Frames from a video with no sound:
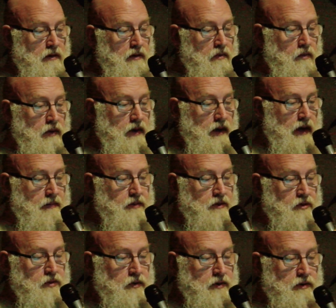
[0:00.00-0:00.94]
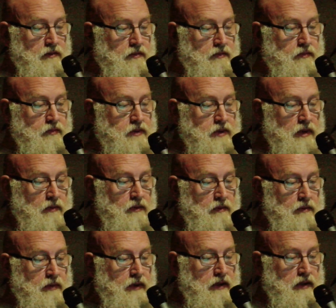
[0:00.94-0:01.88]
what happens when
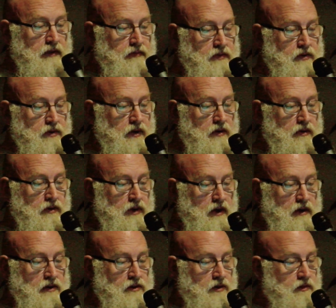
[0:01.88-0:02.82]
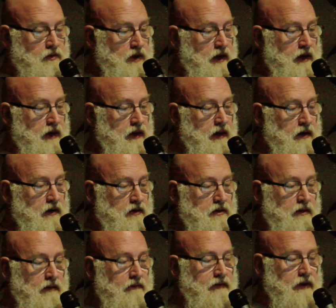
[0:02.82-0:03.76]
someone believes their thoughts are right and are
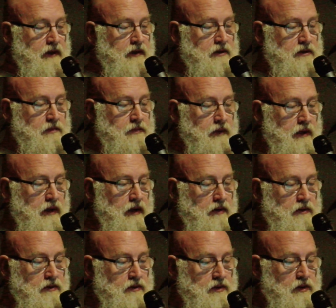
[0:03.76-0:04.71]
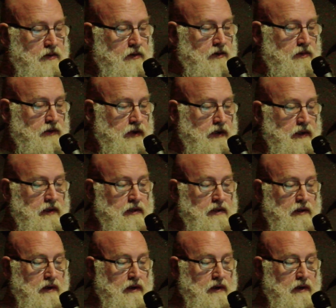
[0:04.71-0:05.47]
convinced, but others don't agree?